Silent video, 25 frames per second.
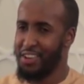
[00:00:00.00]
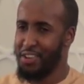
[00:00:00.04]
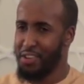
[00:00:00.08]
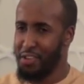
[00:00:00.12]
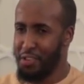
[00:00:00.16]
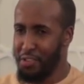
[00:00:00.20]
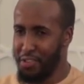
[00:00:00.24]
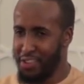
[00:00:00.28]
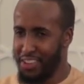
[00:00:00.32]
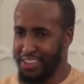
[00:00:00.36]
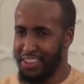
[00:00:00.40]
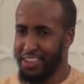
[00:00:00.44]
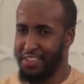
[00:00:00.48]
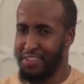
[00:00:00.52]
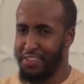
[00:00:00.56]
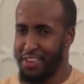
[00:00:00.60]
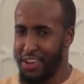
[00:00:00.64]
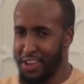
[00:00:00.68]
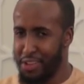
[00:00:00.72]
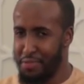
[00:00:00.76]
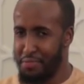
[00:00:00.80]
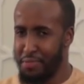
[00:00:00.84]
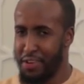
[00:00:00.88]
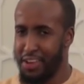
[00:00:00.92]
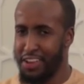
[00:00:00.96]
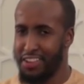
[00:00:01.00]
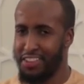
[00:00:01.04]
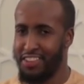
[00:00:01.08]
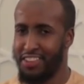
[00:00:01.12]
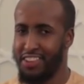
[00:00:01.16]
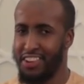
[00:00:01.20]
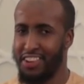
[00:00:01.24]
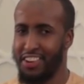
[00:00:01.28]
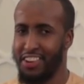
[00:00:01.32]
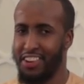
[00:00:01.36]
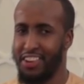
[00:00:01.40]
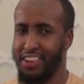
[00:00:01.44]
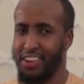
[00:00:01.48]
Who was the first
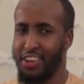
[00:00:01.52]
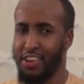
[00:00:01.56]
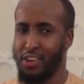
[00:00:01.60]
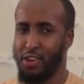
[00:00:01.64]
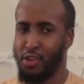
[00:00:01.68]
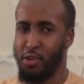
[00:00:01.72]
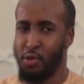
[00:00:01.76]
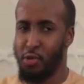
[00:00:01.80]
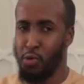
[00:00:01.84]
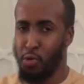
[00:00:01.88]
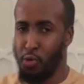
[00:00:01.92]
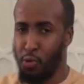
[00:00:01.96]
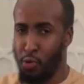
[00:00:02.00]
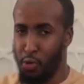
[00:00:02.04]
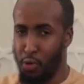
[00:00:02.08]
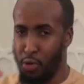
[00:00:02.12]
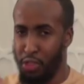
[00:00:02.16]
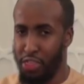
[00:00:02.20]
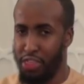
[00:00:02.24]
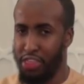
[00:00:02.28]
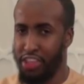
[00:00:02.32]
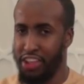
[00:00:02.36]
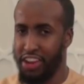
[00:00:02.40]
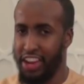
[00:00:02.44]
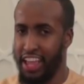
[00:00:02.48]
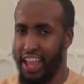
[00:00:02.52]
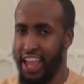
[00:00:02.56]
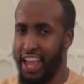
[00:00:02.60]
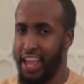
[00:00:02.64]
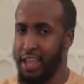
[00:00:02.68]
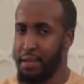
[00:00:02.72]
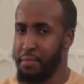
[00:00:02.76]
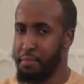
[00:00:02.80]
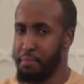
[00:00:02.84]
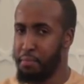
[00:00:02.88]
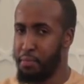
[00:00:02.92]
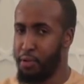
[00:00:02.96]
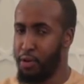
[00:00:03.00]
person who authored
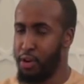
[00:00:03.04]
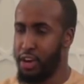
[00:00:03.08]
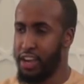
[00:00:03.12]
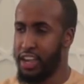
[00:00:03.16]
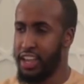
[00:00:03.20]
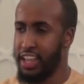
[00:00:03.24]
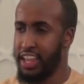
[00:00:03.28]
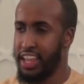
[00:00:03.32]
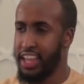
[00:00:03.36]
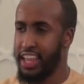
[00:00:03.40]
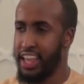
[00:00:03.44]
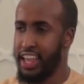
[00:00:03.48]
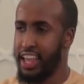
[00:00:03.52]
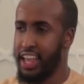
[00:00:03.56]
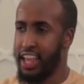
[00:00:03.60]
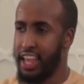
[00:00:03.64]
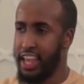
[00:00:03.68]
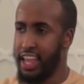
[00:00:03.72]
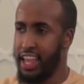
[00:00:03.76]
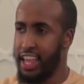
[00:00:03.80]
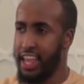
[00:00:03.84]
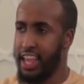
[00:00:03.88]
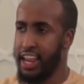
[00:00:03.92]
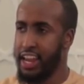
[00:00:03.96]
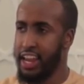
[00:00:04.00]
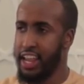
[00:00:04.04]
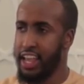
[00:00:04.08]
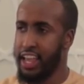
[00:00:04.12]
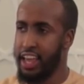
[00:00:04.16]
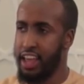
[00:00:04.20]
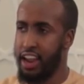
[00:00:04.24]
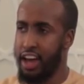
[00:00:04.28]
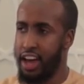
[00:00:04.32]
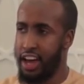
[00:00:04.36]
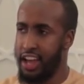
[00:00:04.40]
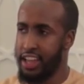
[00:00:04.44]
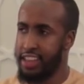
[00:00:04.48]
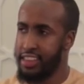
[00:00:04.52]
a book in
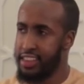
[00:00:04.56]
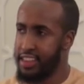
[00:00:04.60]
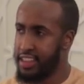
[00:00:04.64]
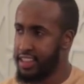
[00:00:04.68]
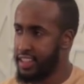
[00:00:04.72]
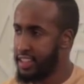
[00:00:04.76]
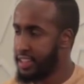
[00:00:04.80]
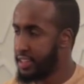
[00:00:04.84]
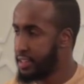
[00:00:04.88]
Qira'at?